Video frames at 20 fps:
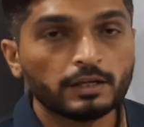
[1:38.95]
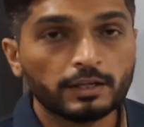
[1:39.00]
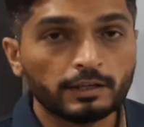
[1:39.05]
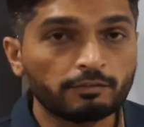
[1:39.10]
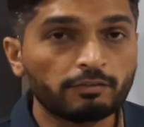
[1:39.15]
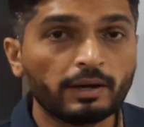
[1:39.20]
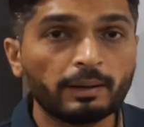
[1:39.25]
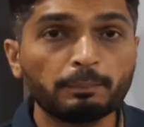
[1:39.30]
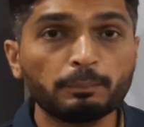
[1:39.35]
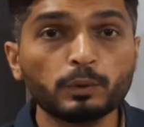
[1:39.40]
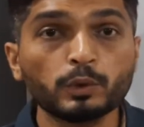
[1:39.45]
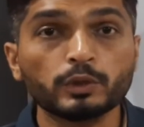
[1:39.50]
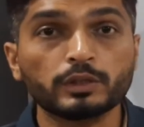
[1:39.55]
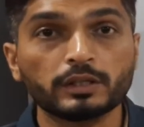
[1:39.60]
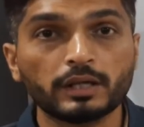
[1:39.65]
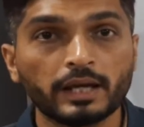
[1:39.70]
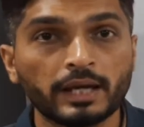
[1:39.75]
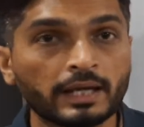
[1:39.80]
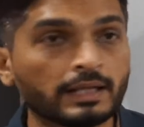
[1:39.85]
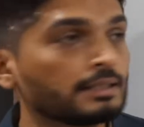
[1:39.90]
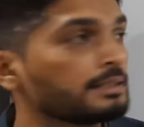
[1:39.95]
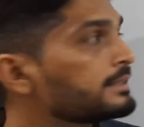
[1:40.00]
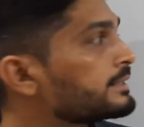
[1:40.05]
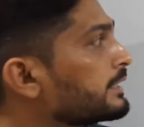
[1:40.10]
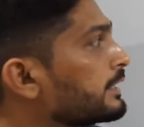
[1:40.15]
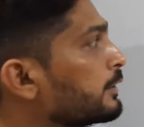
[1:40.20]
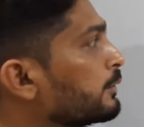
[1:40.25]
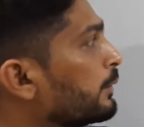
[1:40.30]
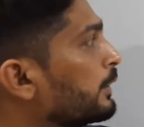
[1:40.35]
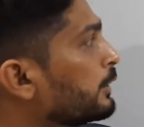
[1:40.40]
If I put n
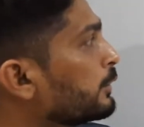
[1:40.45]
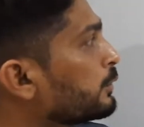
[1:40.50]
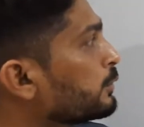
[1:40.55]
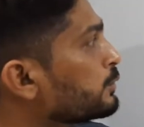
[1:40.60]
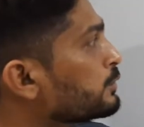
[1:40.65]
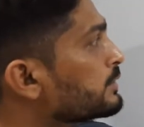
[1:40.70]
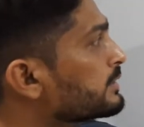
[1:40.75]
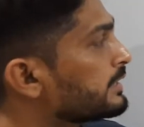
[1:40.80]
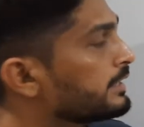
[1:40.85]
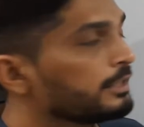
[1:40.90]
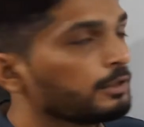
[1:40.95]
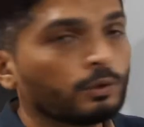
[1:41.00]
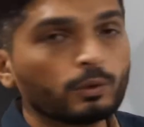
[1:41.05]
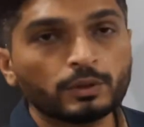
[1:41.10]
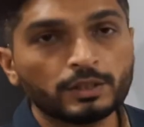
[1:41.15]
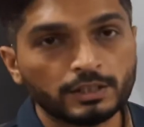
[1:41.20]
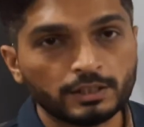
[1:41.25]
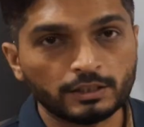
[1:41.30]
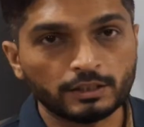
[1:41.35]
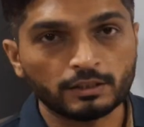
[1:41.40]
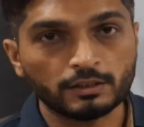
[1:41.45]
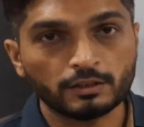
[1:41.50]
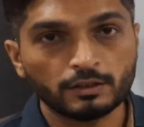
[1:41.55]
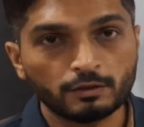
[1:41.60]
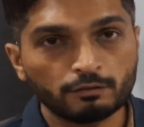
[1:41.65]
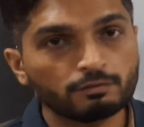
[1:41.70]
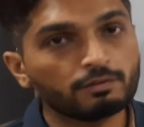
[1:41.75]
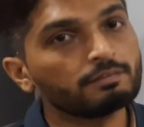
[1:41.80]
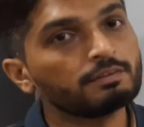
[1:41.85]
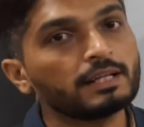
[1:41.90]
is equal to 0 here,
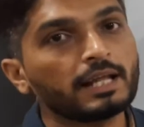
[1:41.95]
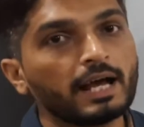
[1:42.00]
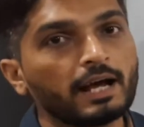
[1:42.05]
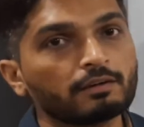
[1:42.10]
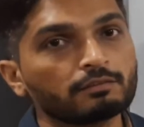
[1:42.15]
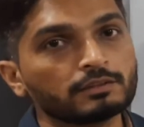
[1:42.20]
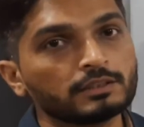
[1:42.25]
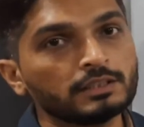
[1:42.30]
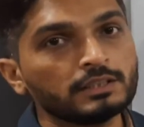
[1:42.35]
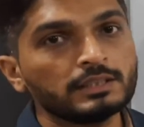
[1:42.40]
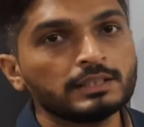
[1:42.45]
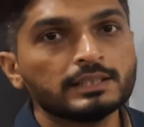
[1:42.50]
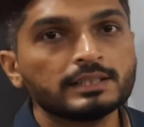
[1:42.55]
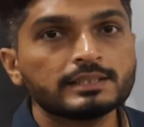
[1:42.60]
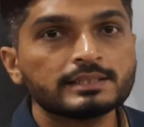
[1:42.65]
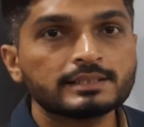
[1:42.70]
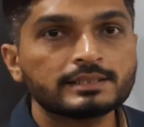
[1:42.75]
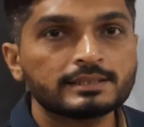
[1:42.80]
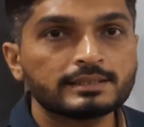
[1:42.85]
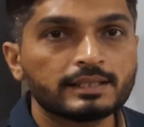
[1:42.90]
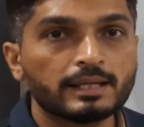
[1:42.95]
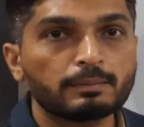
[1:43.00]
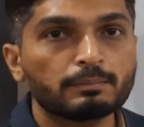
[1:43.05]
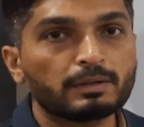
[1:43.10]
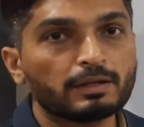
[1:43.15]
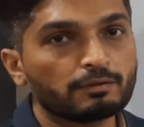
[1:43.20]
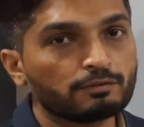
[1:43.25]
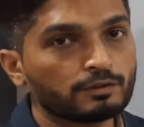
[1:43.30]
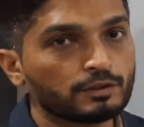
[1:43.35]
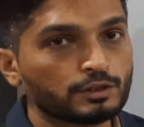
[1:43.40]
we will have the
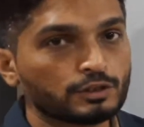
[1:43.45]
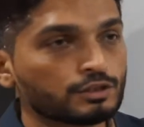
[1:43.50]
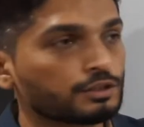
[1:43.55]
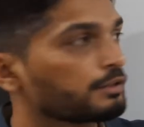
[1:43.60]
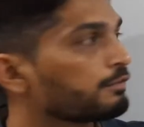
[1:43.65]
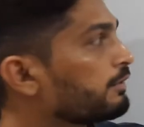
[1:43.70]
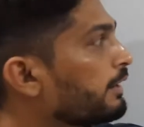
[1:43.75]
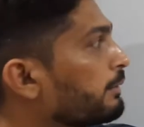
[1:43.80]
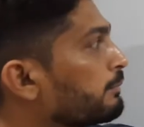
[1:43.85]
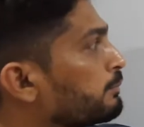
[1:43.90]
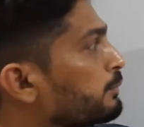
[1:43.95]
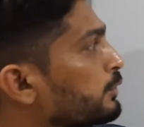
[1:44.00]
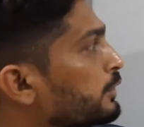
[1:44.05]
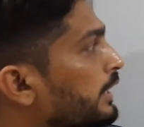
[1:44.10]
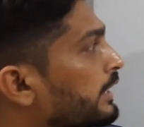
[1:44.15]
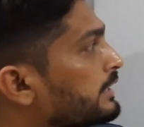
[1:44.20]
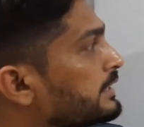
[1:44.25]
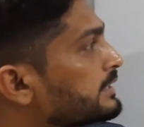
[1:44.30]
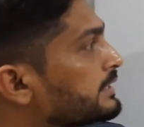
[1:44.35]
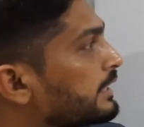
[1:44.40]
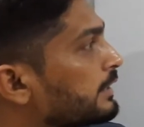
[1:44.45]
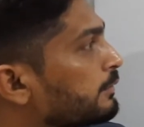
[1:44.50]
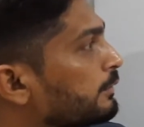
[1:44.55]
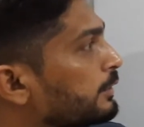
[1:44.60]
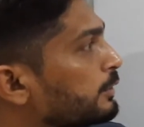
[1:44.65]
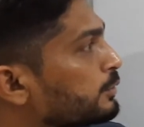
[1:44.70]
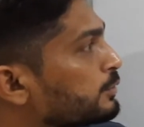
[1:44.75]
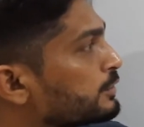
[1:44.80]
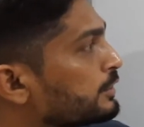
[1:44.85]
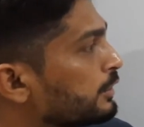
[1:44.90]
same definition. If I put n is
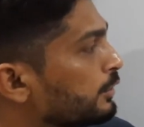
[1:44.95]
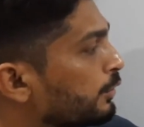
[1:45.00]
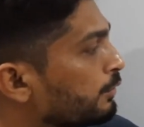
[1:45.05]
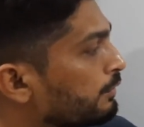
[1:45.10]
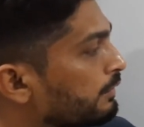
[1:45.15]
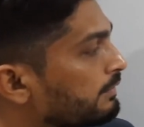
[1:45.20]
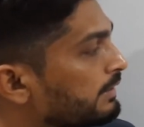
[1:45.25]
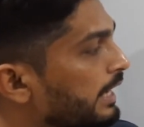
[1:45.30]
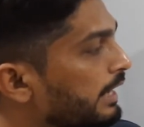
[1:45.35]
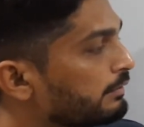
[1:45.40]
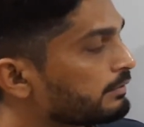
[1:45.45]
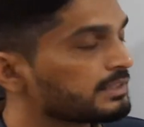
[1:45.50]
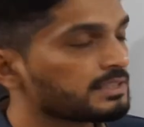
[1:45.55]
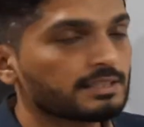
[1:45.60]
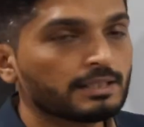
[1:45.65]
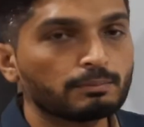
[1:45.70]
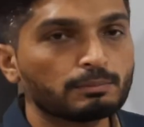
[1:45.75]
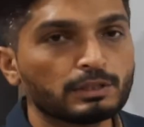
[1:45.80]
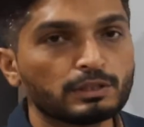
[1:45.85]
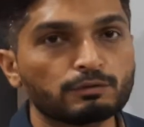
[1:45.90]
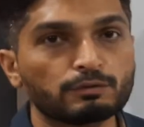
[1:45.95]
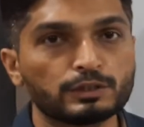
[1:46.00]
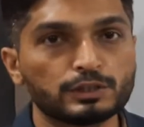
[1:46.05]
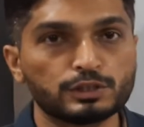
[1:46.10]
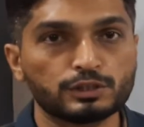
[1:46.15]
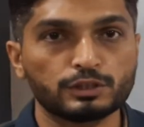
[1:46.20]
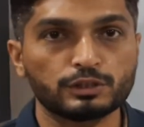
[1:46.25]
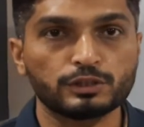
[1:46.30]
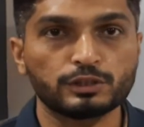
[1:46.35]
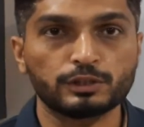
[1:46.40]
equal to 0, we will have the same
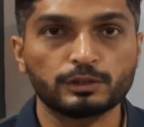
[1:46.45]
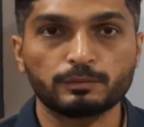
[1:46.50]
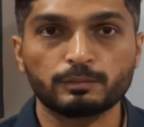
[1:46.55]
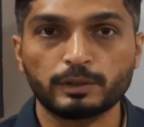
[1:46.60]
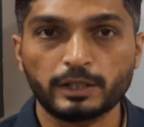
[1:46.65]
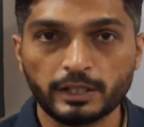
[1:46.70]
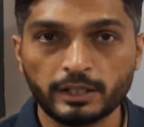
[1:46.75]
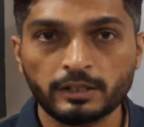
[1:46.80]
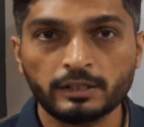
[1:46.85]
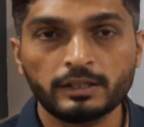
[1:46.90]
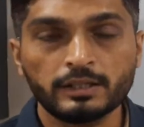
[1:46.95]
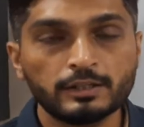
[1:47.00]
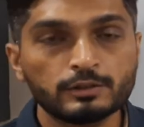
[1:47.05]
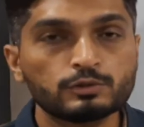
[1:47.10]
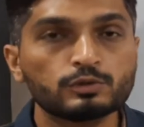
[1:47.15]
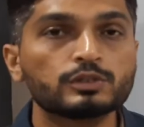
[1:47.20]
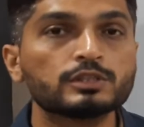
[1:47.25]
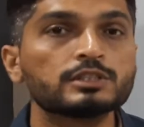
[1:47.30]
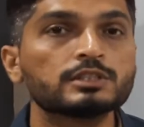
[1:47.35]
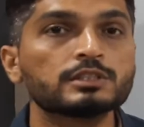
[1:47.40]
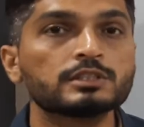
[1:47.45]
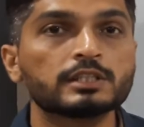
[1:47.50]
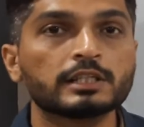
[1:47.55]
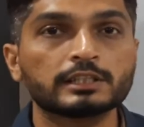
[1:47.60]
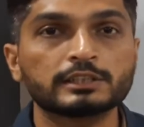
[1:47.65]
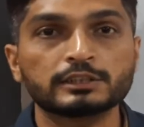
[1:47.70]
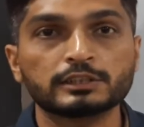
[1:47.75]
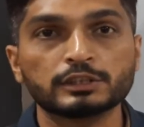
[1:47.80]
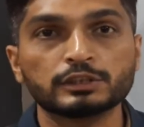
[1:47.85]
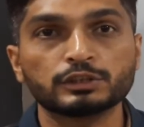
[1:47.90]
equation here. Getting? So this is the
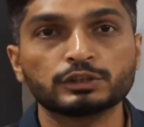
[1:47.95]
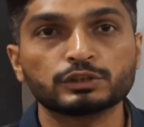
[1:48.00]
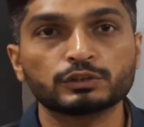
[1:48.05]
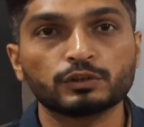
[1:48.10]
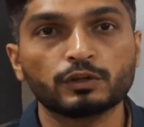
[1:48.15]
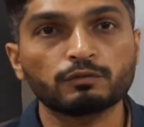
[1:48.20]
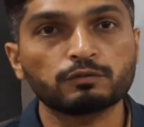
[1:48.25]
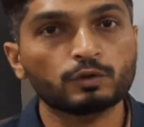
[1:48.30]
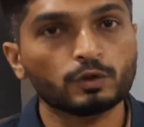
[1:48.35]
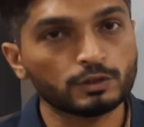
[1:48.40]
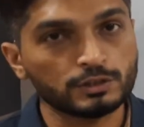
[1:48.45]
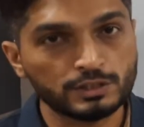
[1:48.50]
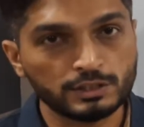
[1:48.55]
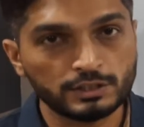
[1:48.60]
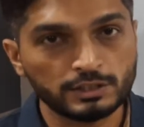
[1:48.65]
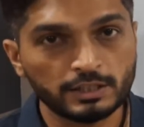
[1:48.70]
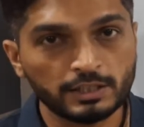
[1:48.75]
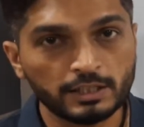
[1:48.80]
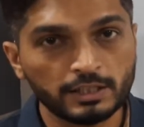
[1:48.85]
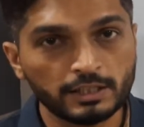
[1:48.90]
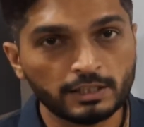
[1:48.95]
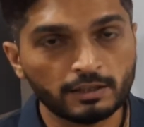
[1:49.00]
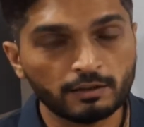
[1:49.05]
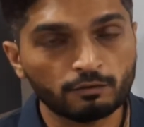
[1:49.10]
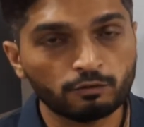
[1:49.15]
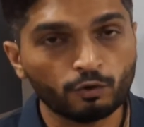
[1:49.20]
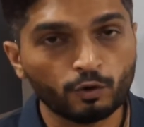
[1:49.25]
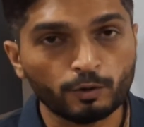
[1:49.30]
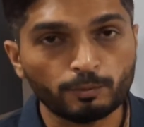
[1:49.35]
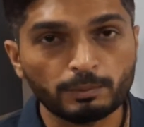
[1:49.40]
extension of Cauchy's
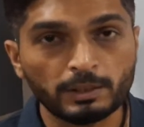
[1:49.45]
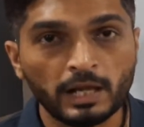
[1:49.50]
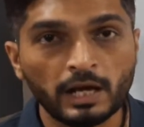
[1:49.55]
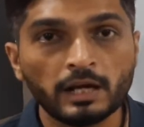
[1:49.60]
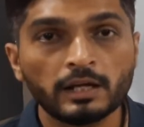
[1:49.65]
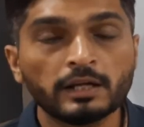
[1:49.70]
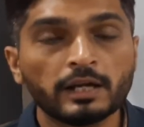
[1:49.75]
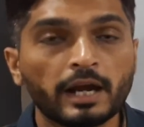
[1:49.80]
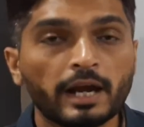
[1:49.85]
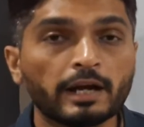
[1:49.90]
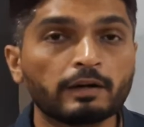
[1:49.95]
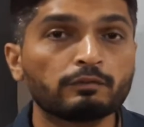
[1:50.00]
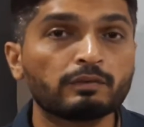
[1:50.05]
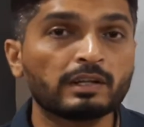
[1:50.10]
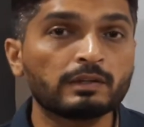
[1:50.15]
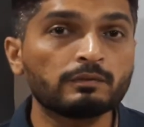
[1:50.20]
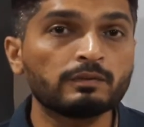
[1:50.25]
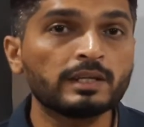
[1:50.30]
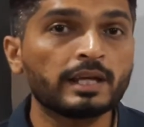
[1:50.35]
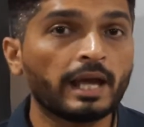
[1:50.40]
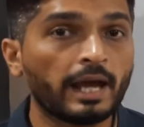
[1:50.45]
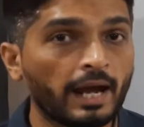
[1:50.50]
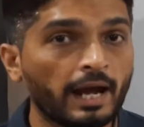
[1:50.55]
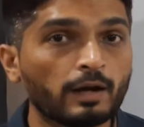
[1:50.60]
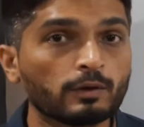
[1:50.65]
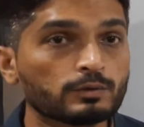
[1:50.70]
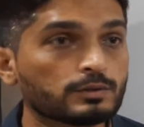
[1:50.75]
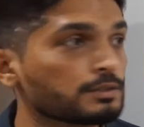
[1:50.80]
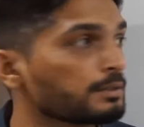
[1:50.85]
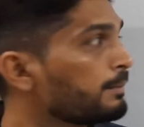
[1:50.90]
integral formula. And when we
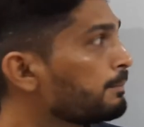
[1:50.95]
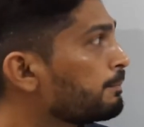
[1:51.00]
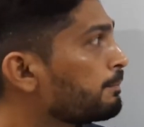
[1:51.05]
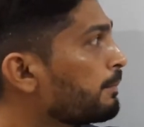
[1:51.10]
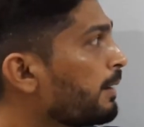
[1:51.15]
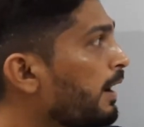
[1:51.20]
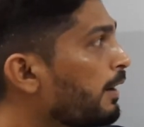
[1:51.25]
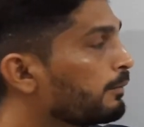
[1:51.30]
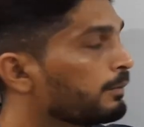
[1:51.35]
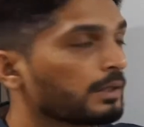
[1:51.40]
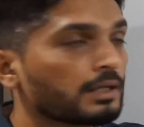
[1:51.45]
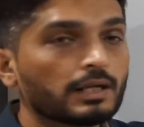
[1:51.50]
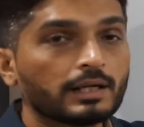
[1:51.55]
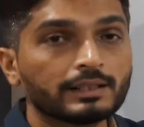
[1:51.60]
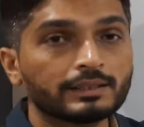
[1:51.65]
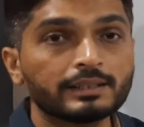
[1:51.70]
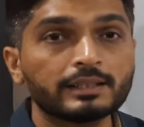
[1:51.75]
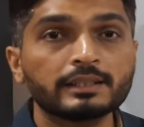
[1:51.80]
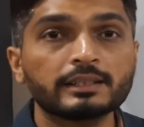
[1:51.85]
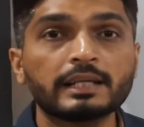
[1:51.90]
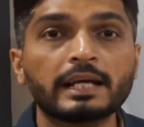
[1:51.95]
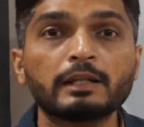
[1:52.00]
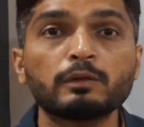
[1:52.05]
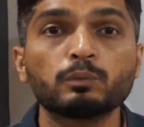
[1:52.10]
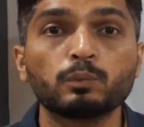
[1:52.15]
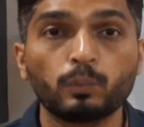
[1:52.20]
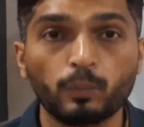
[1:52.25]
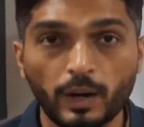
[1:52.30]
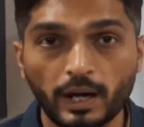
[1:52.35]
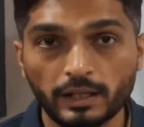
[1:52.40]
have some power other
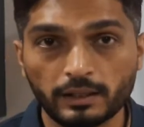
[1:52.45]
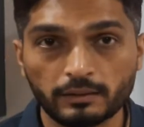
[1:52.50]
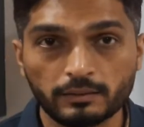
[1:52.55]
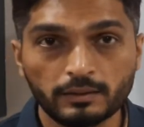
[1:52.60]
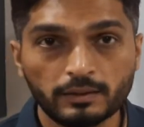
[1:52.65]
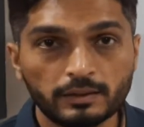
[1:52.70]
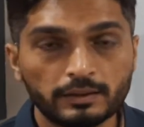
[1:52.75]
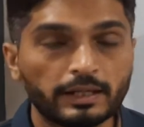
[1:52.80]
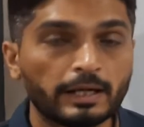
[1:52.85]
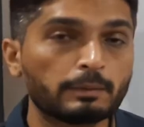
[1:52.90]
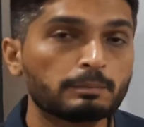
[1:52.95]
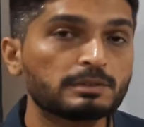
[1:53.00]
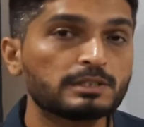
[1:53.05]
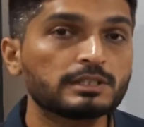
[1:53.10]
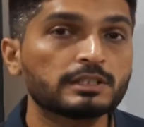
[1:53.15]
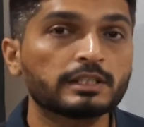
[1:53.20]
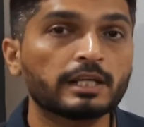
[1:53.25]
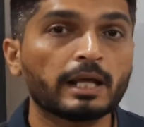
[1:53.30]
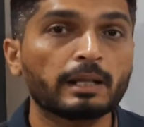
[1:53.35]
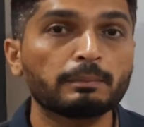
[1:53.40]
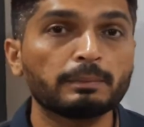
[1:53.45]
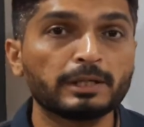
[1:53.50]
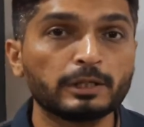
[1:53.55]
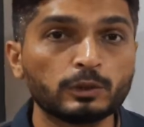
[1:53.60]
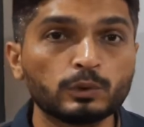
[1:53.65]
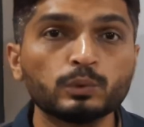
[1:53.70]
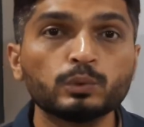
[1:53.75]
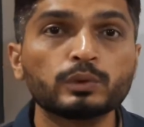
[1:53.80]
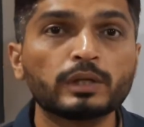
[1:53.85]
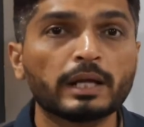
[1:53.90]
than 1, that means it can
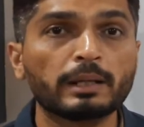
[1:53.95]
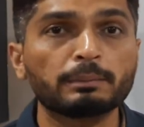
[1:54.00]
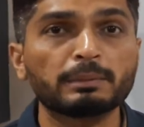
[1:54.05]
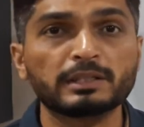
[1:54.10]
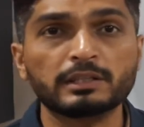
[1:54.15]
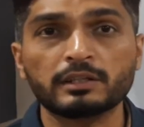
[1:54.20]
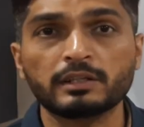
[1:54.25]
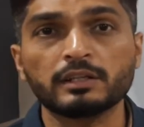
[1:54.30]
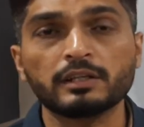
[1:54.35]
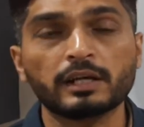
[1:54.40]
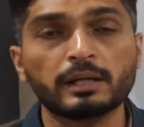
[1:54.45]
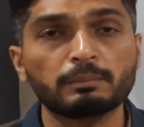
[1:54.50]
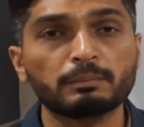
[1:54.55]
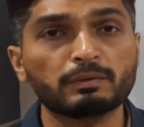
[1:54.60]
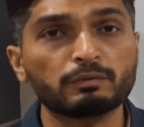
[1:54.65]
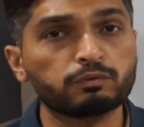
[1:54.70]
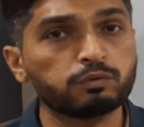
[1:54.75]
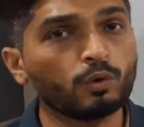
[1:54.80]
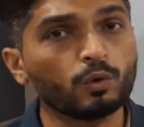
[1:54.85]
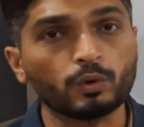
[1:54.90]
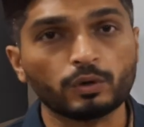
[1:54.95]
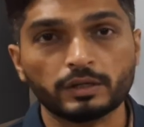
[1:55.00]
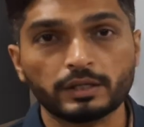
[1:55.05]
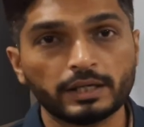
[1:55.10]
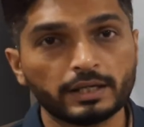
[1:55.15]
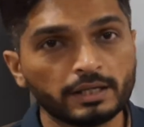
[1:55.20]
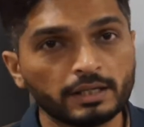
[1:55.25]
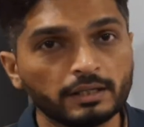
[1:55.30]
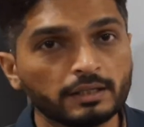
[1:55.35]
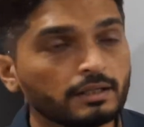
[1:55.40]
be 2, can be 3, can be 4,
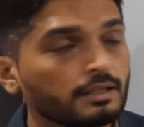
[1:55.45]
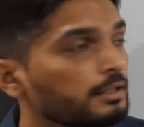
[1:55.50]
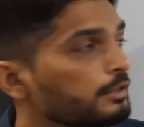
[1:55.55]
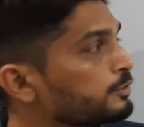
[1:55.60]
getting?